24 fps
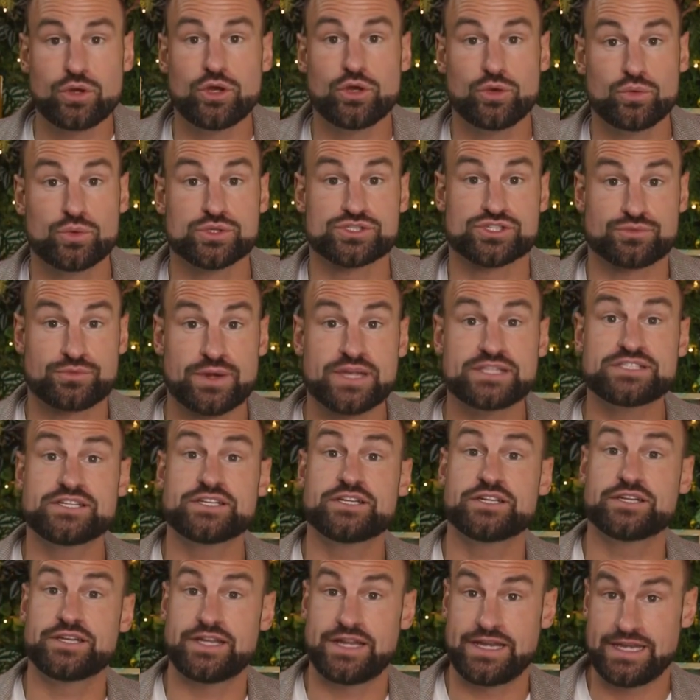who was a
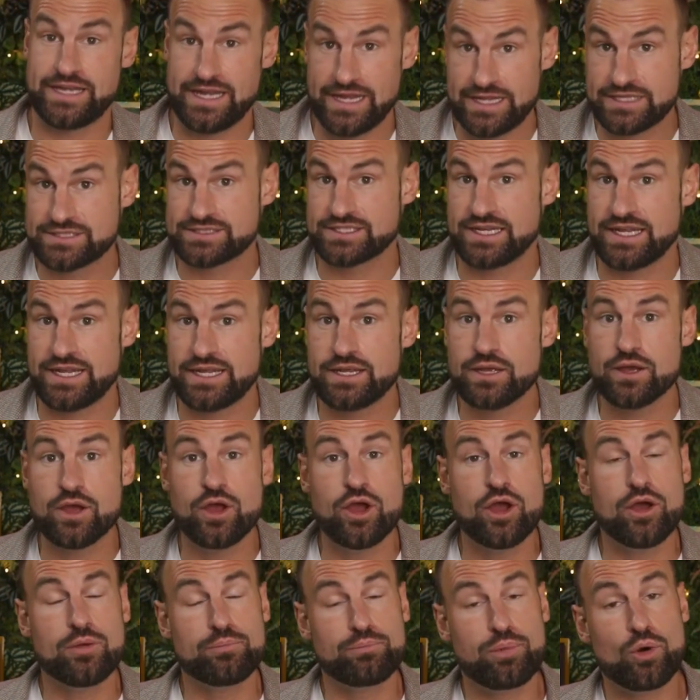resident in Italy,
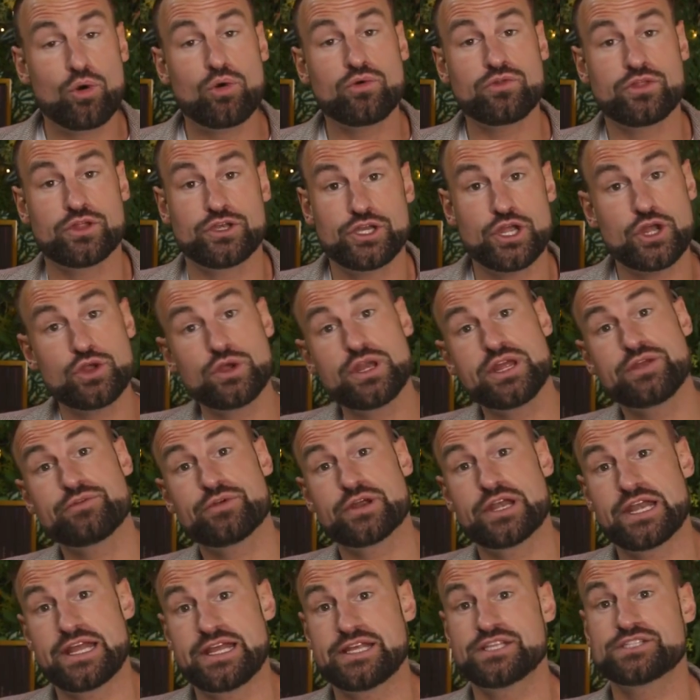bought the newly
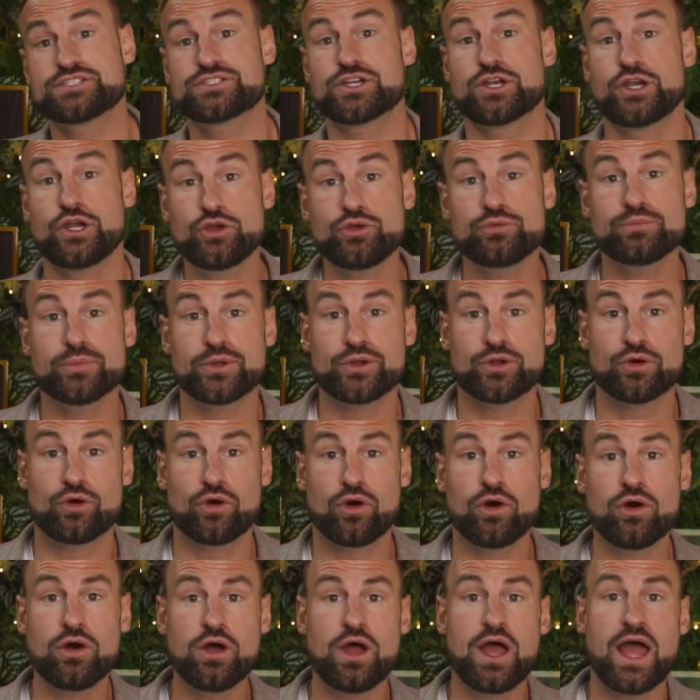released
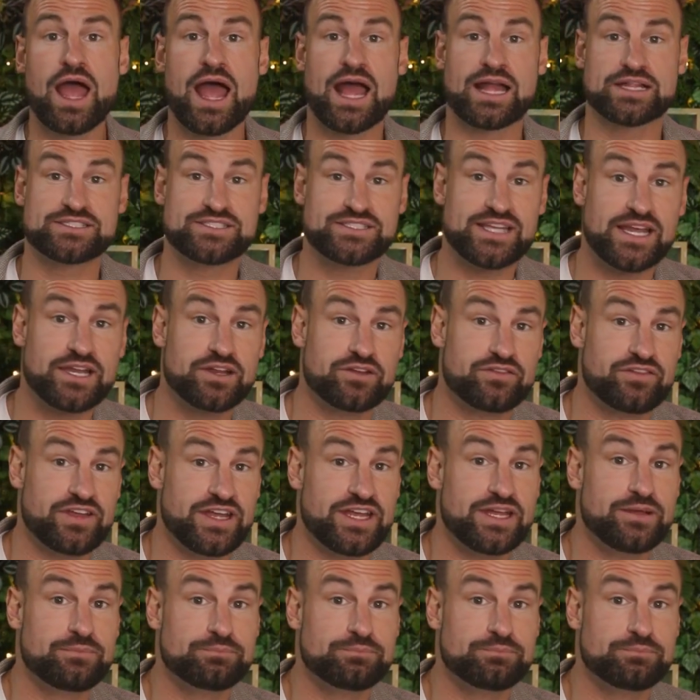Luminor and said of it,